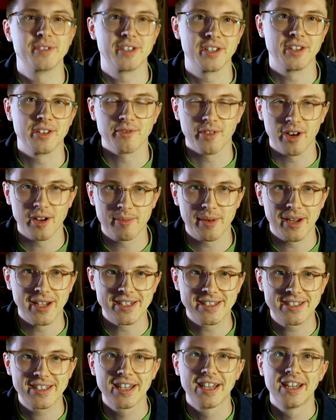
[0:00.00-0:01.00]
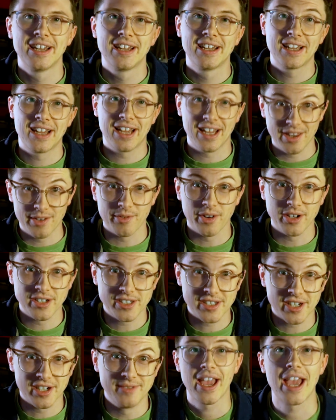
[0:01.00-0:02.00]
in the right place at the right
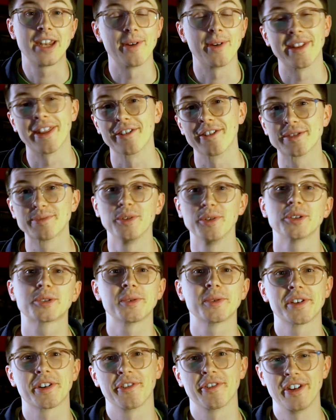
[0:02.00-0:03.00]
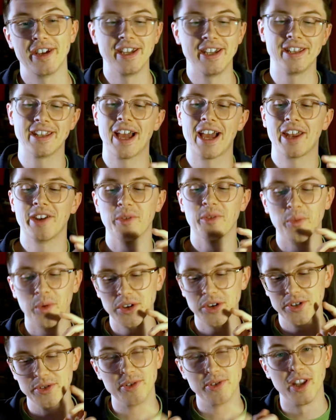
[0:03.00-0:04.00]
time. Anyway, there is more to a degree than
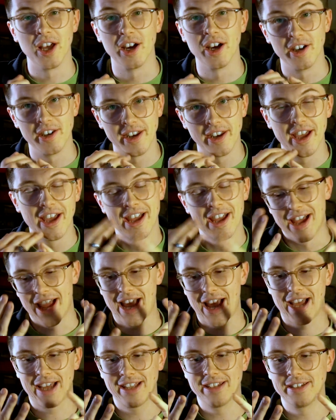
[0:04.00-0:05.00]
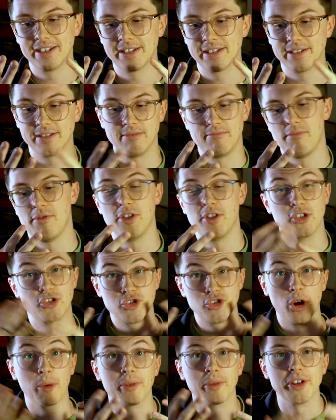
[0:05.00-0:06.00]
what you learn and the
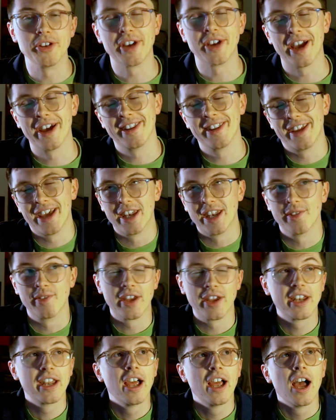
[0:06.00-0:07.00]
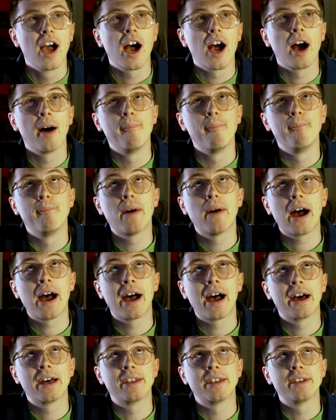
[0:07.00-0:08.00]
job that you get at the end of it.
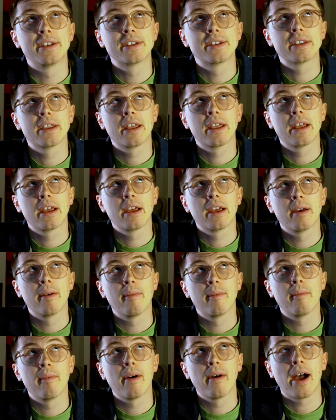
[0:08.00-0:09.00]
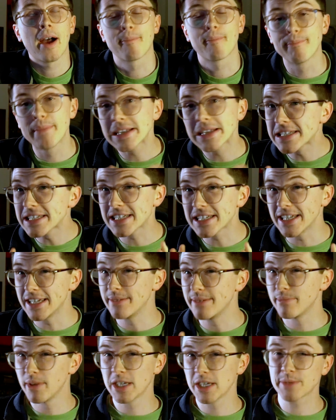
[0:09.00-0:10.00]
And
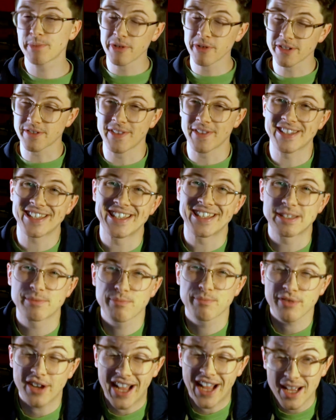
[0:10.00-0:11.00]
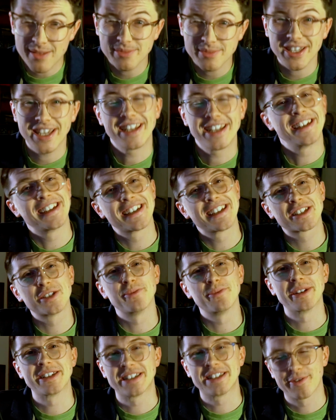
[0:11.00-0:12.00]
admittedly, my experience of this is perhaps a little
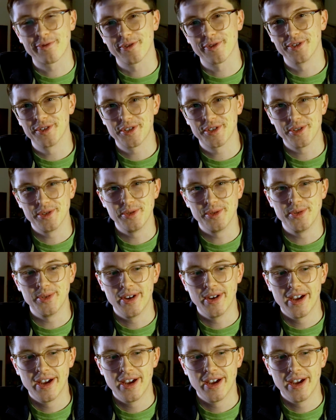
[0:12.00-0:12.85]
bit different to